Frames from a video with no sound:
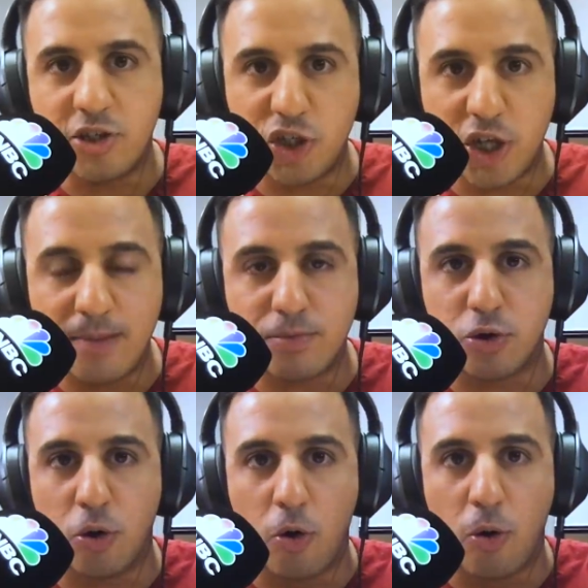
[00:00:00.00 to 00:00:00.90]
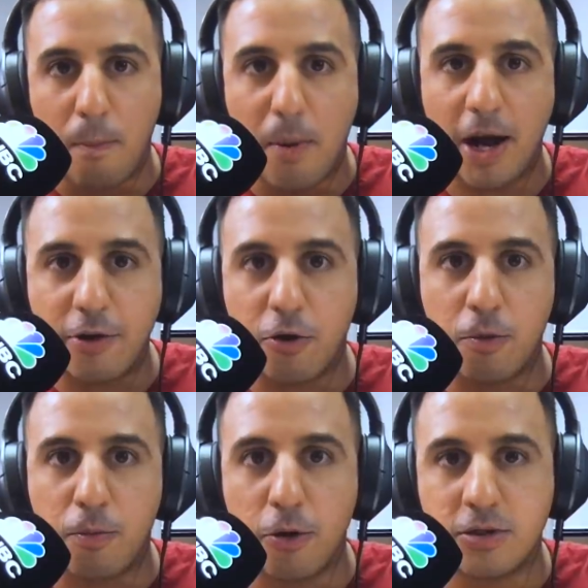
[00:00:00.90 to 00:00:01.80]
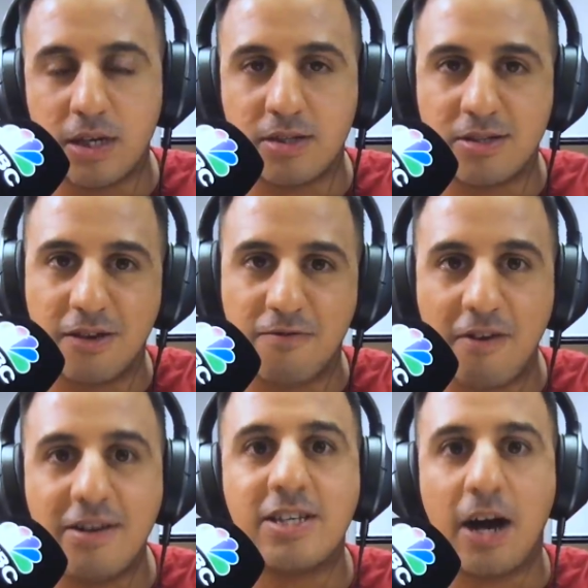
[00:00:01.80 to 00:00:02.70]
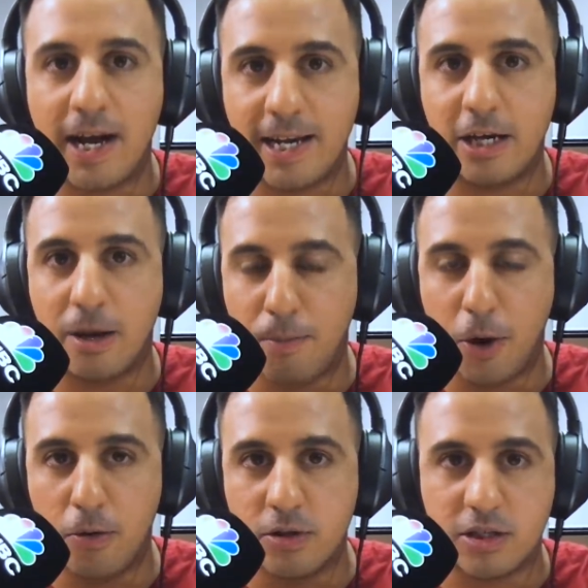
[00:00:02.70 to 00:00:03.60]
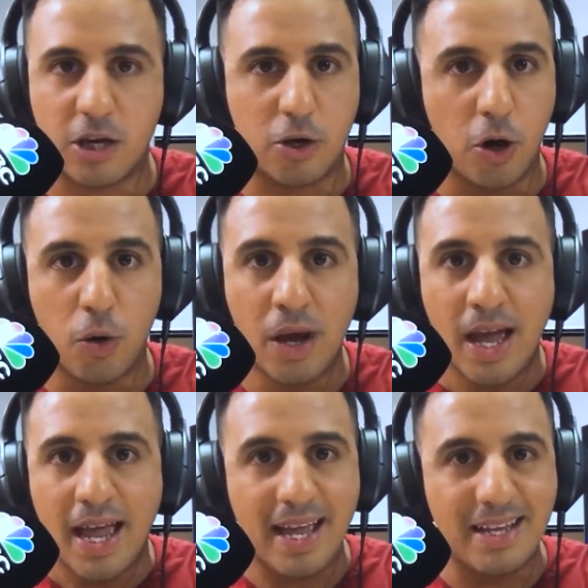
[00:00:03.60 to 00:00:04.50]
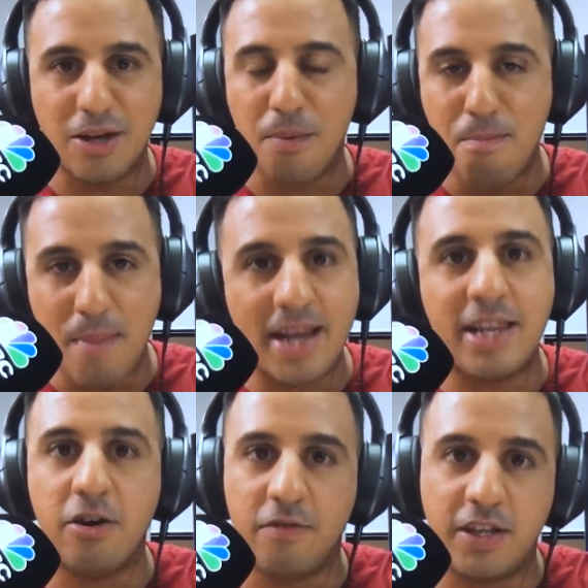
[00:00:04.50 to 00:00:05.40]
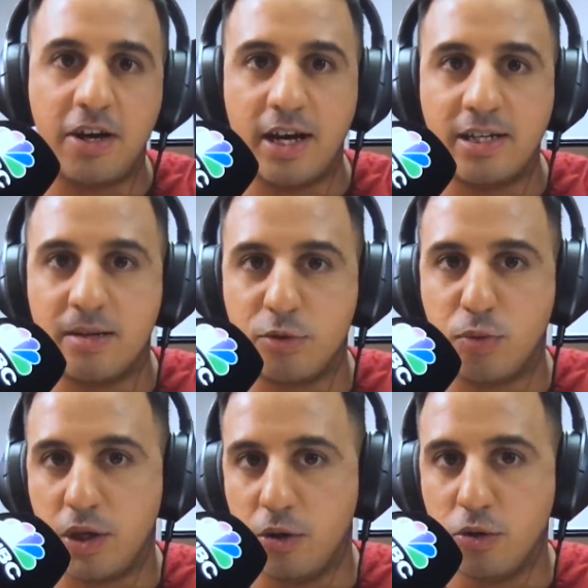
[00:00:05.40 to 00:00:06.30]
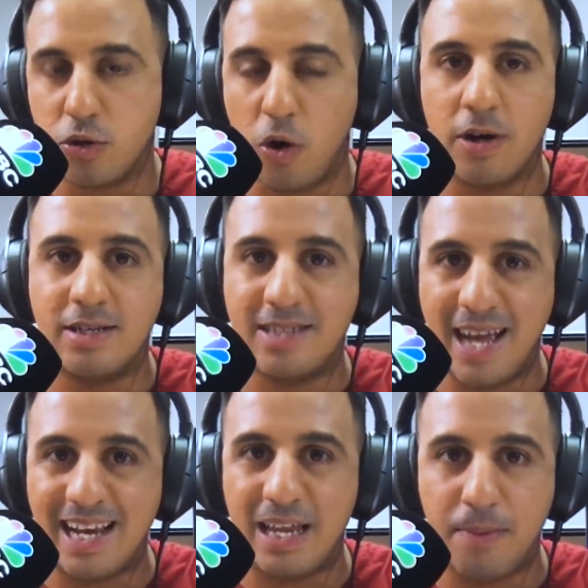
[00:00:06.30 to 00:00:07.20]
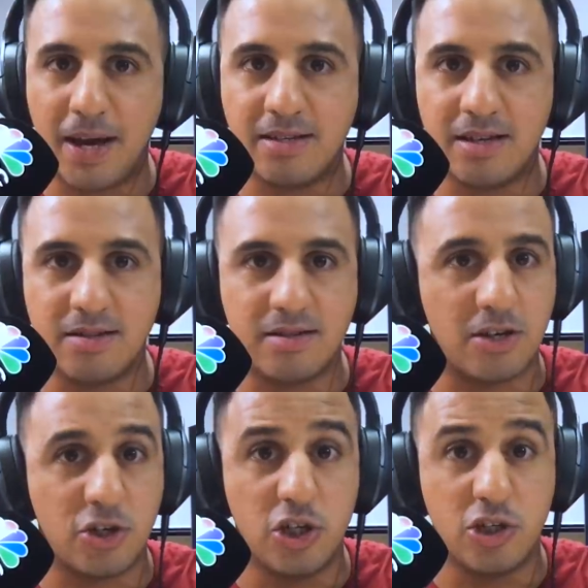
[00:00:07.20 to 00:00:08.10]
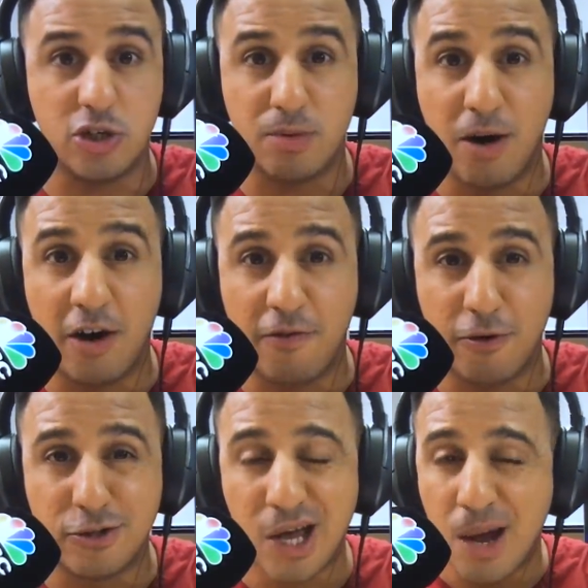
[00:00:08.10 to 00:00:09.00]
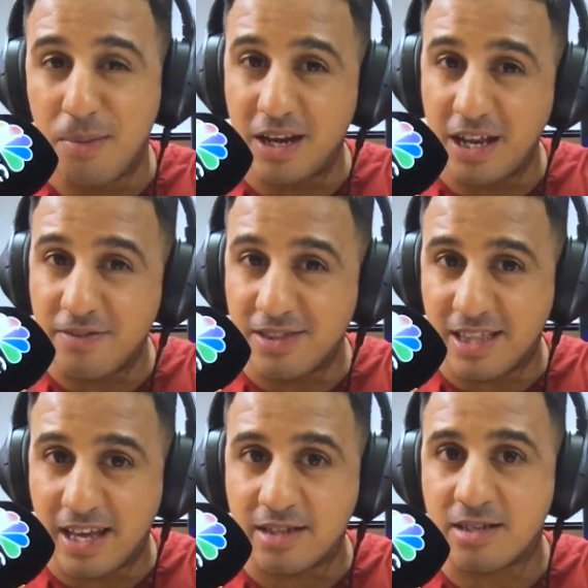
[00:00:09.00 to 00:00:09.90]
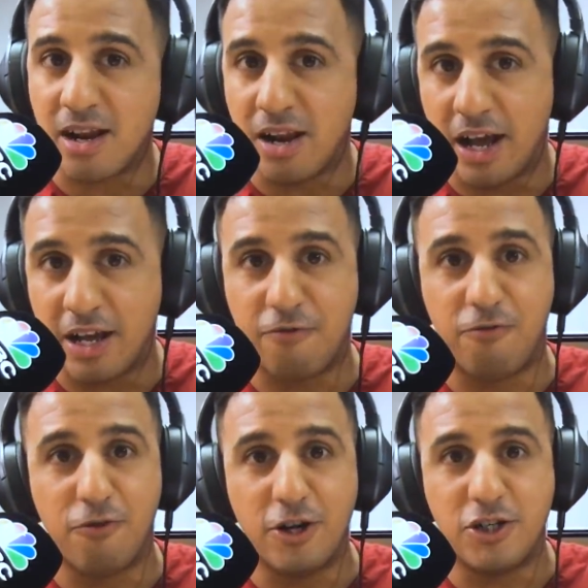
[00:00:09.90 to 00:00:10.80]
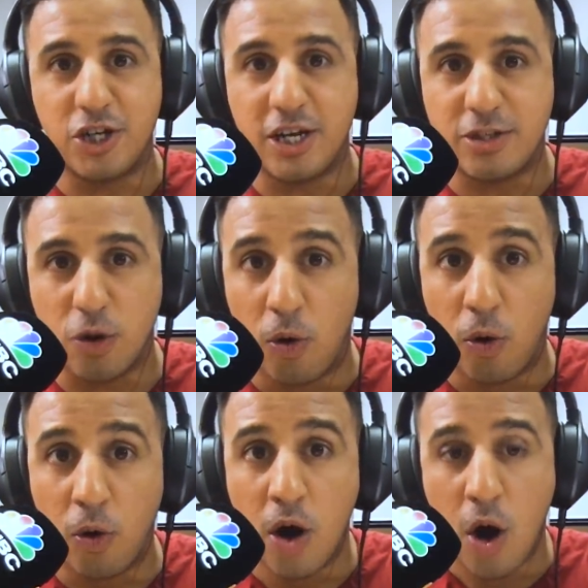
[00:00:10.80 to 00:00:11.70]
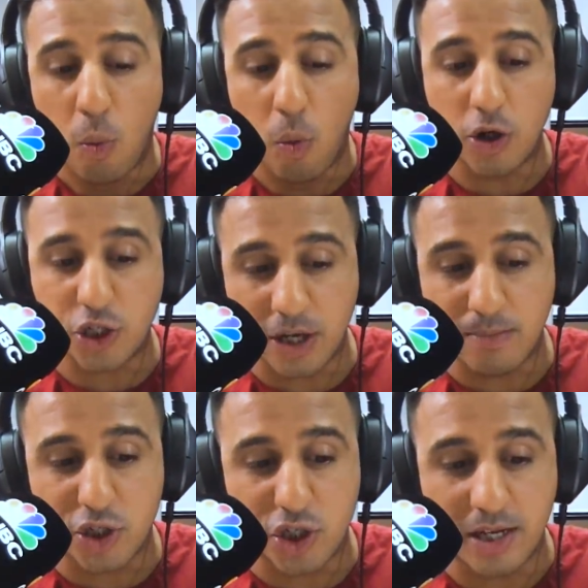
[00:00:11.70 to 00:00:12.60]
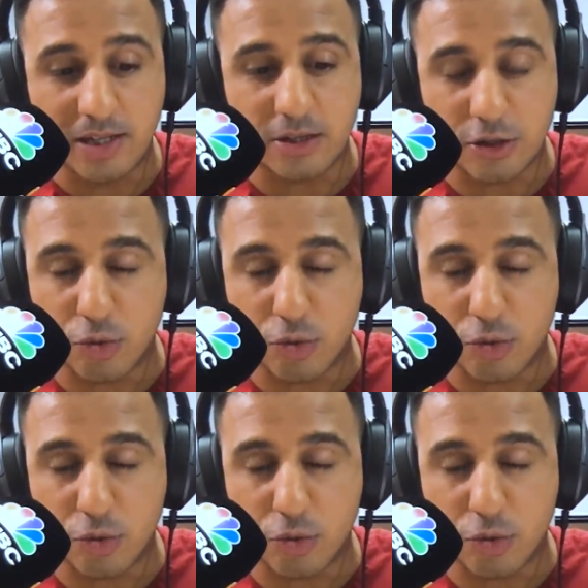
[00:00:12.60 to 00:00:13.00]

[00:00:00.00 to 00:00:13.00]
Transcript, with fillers: chips or, or microprocessors are very tiny components that go into many of the items we use on a daily basis, such as your smartphones, but even things like fridges or washing machines as